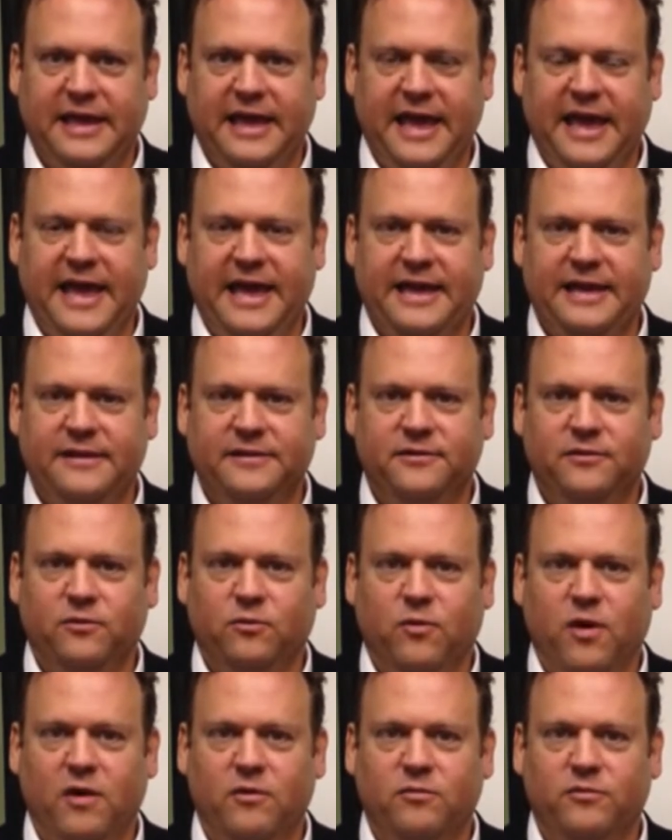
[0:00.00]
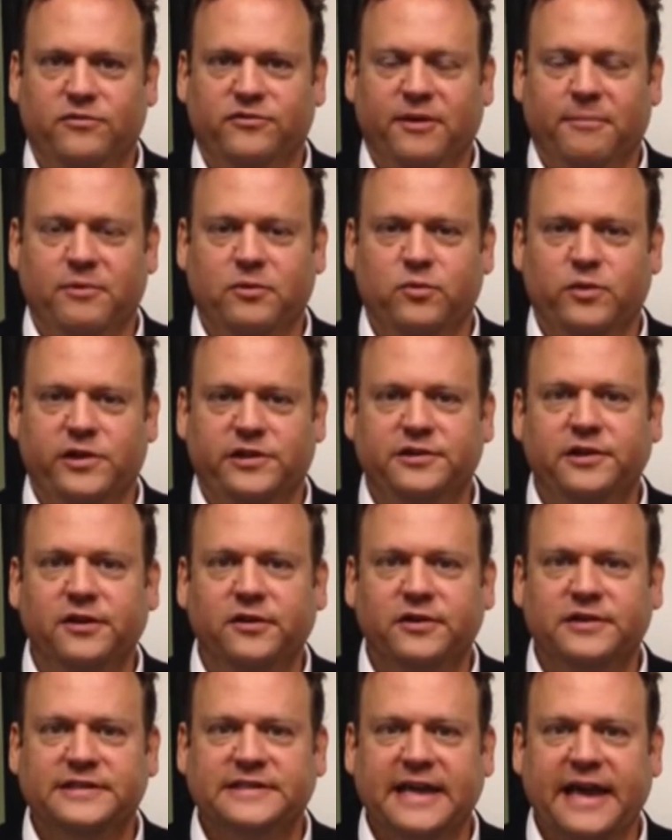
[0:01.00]
and what someone would
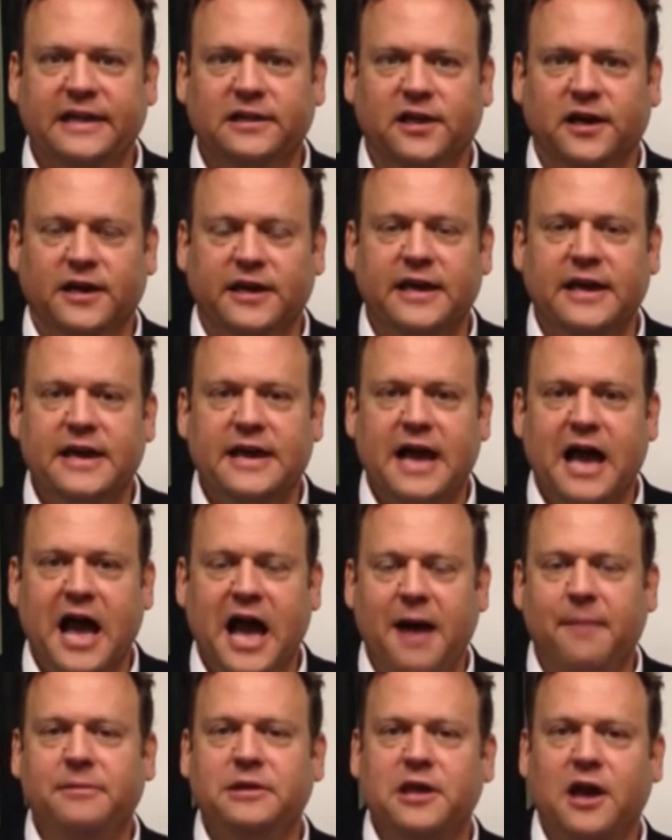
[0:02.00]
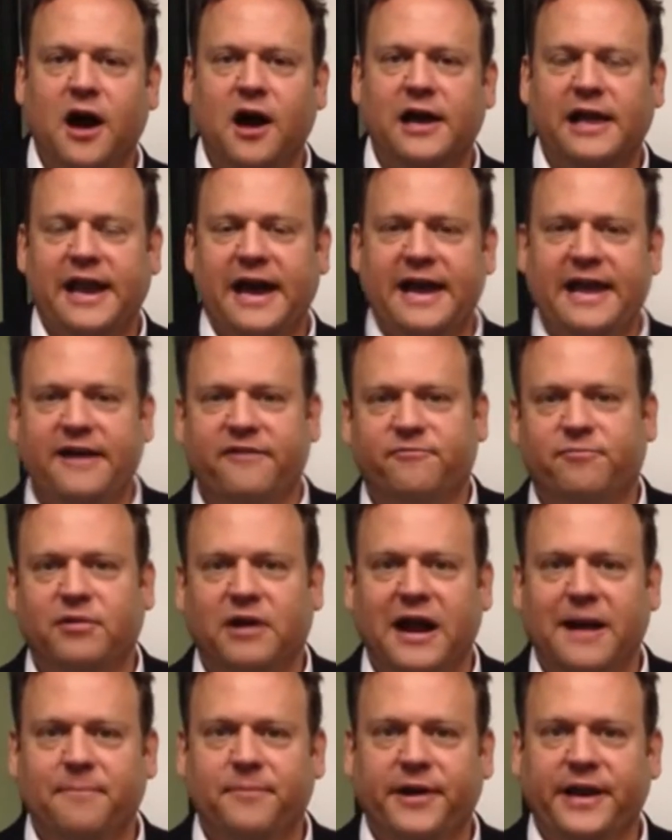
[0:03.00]
do is say, look, I'm young and I have
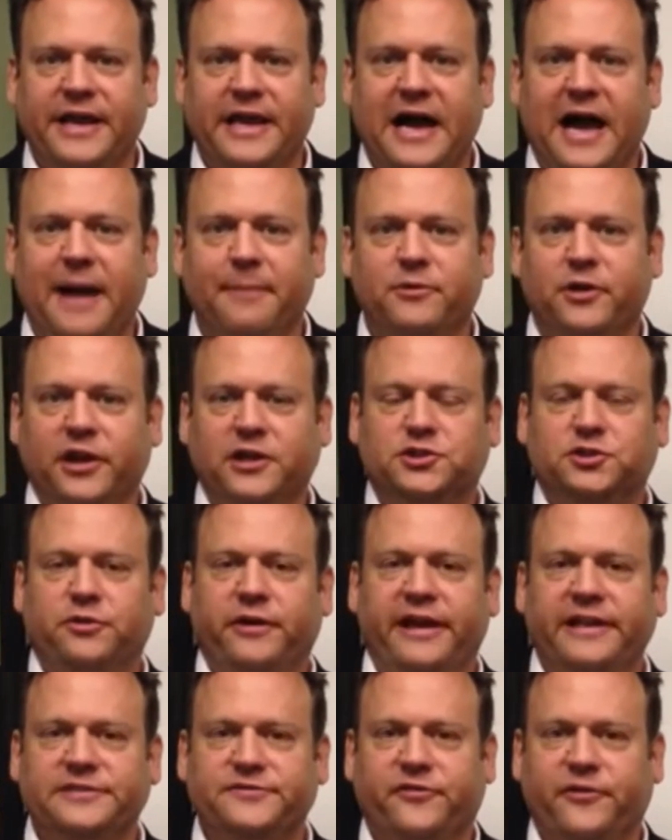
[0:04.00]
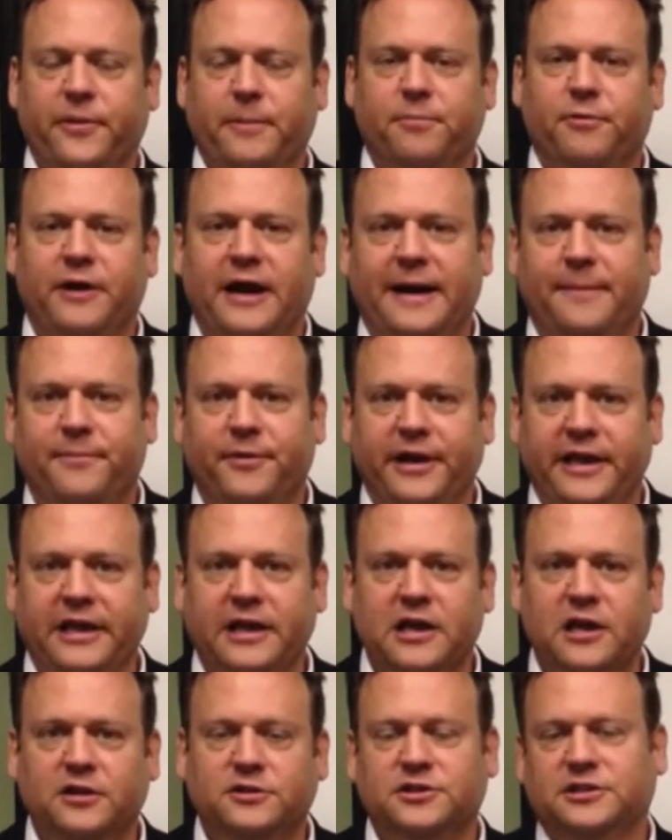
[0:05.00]
property. I'm going to transfer the
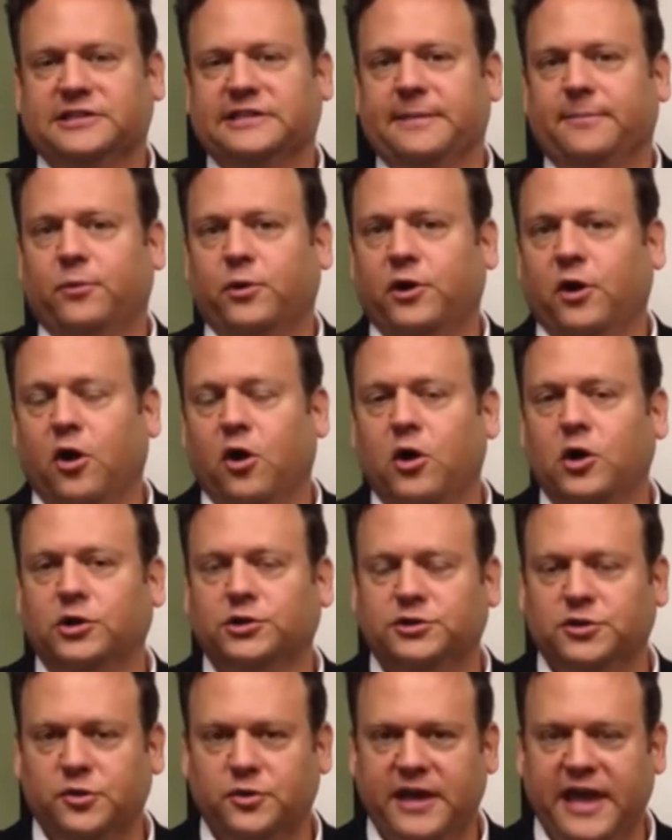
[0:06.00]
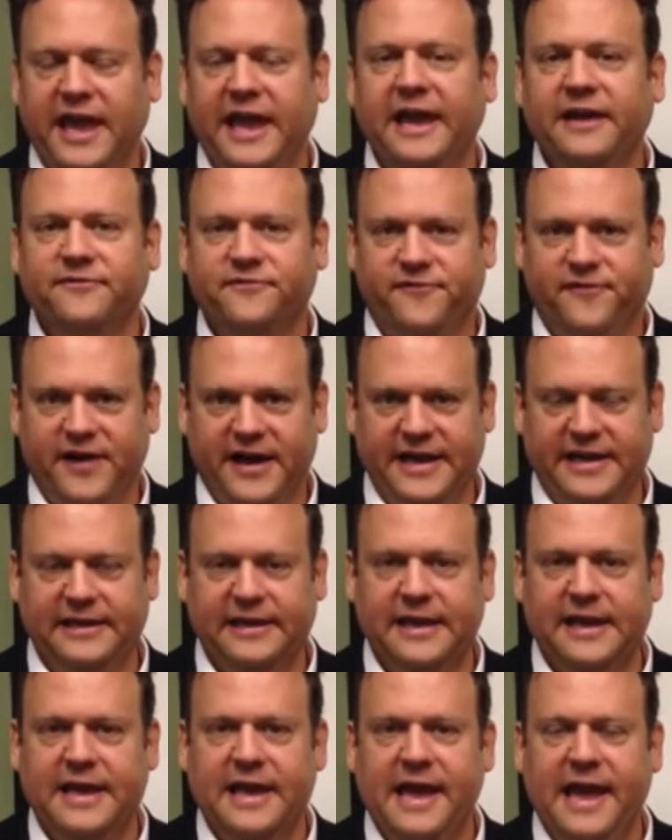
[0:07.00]
property to someone old who can't fight.
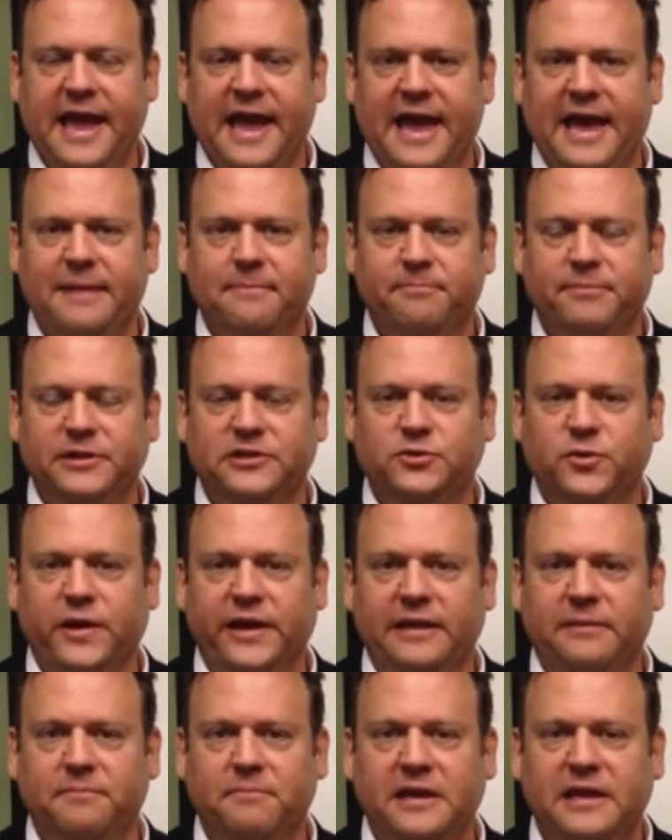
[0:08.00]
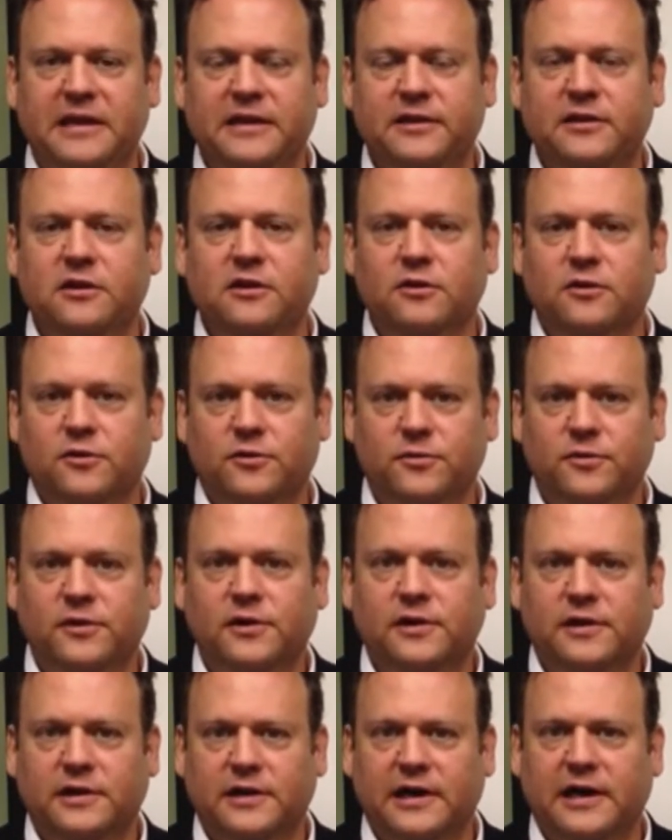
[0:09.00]
And between me and you,
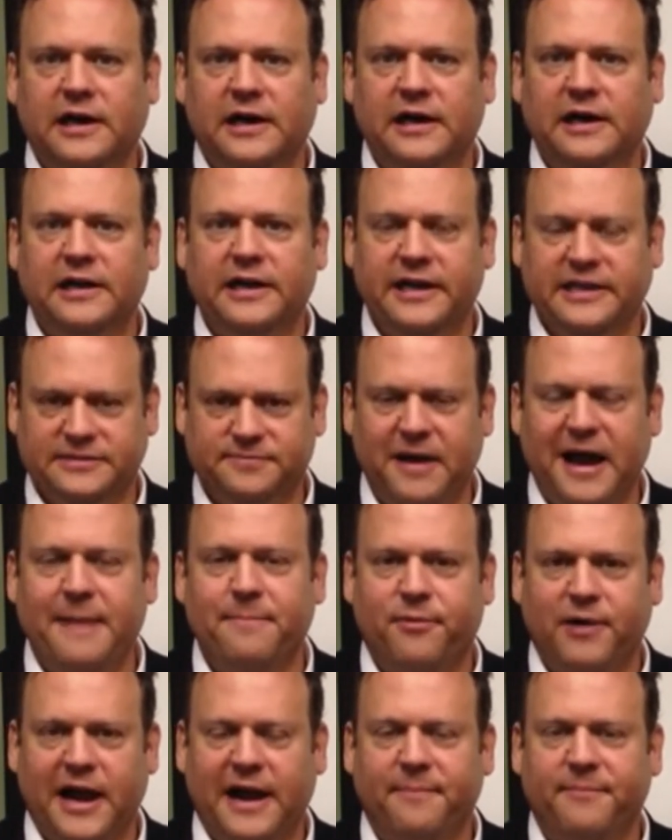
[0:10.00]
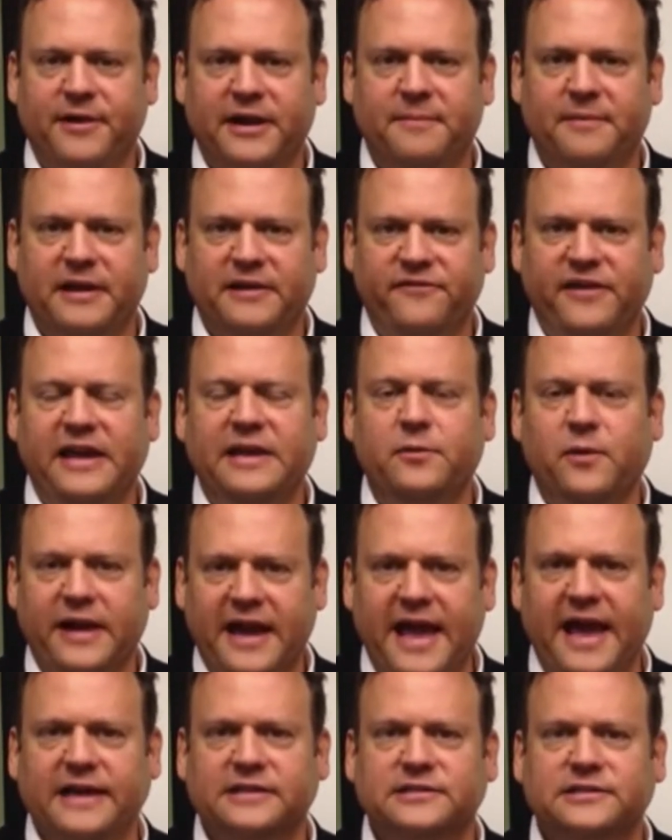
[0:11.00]
it's my property, but if
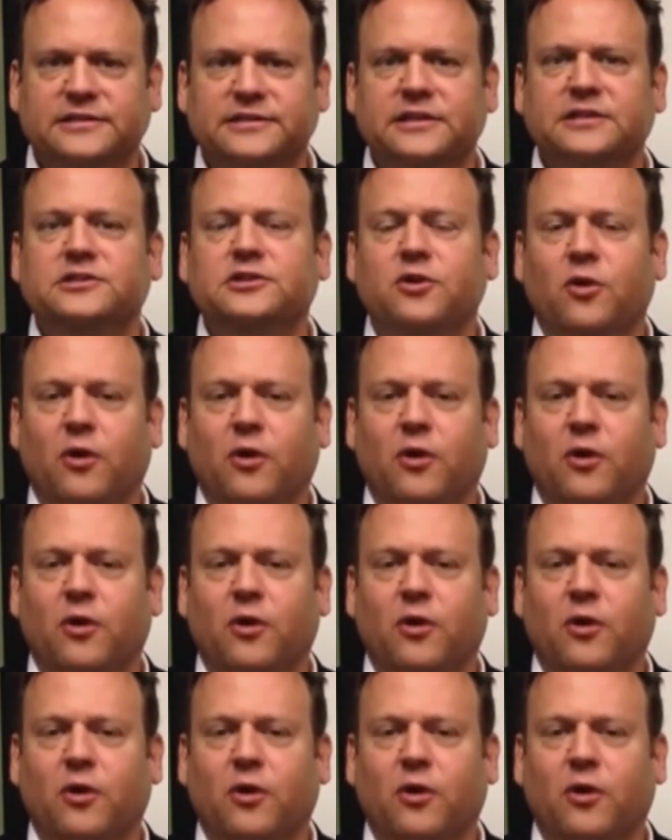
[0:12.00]
anyone asks, it's